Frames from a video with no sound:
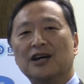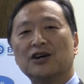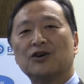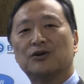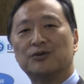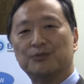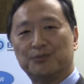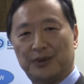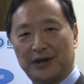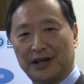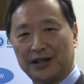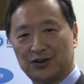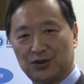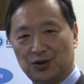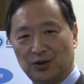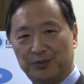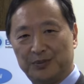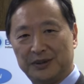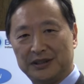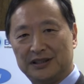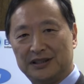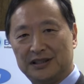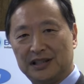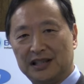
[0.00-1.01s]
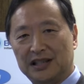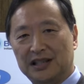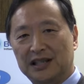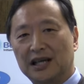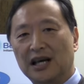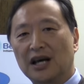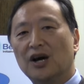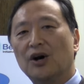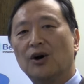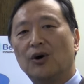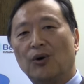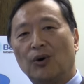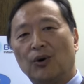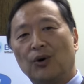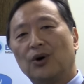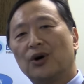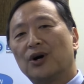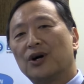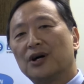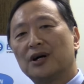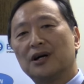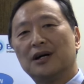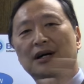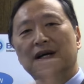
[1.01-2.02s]
complex OPC
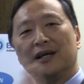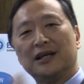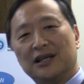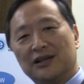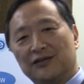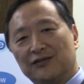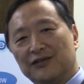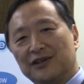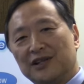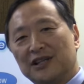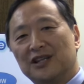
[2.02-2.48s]
or in,